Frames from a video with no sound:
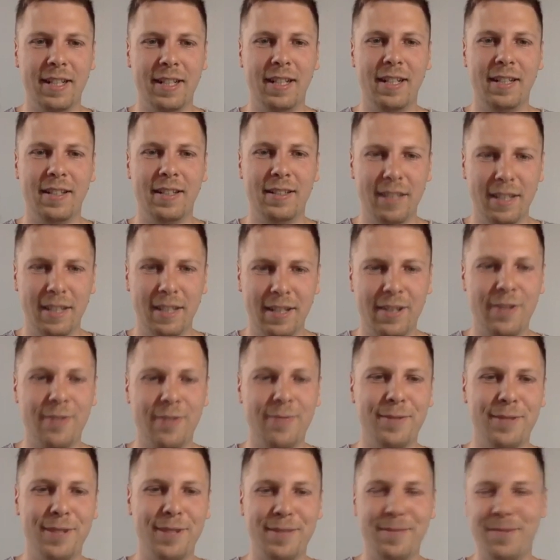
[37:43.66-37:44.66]
Thank you
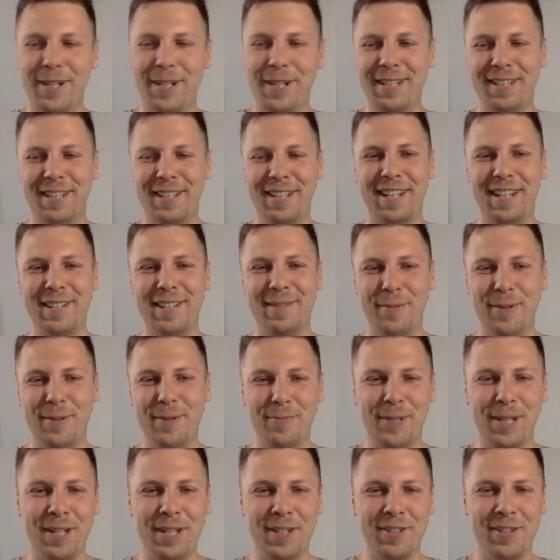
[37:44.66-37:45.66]
for inviting. It's been a
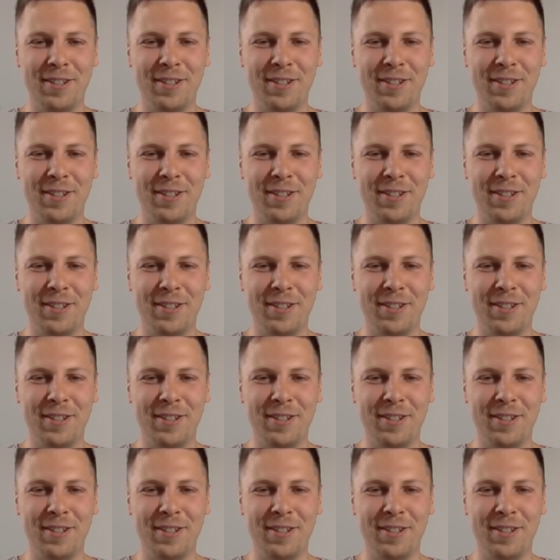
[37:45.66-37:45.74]
pleasure.